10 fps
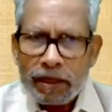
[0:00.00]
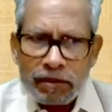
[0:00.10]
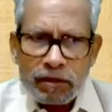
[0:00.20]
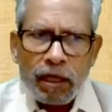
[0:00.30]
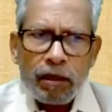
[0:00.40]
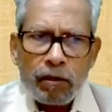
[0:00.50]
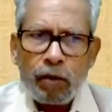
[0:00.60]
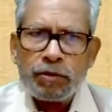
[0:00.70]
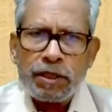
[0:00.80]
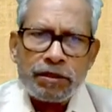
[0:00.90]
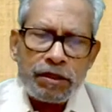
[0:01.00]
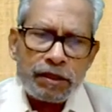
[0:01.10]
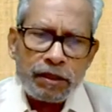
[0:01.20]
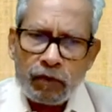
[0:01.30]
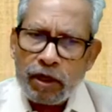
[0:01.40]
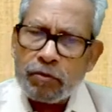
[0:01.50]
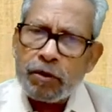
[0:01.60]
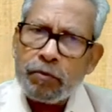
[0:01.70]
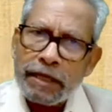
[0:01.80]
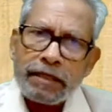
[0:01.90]
personal objectives are one of
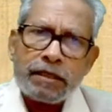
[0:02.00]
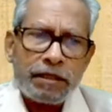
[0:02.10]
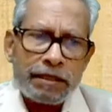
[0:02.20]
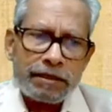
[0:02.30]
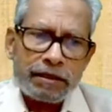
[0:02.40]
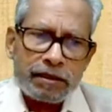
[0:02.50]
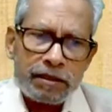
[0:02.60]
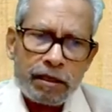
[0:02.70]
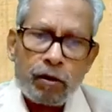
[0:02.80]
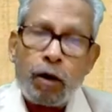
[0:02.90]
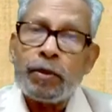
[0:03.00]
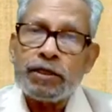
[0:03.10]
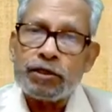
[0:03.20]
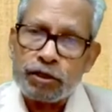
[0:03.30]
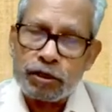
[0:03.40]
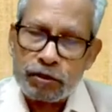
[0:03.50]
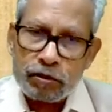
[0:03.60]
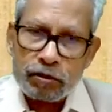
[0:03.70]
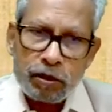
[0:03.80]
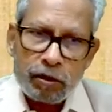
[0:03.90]
the major things is your
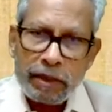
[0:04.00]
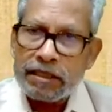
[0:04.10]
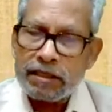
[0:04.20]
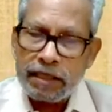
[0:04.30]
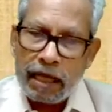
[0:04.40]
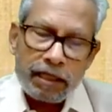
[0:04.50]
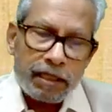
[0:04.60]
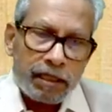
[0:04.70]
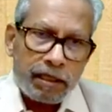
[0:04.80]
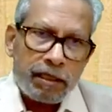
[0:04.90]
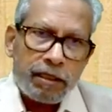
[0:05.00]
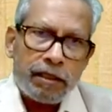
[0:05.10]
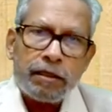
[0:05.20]
compensations. I mean salary,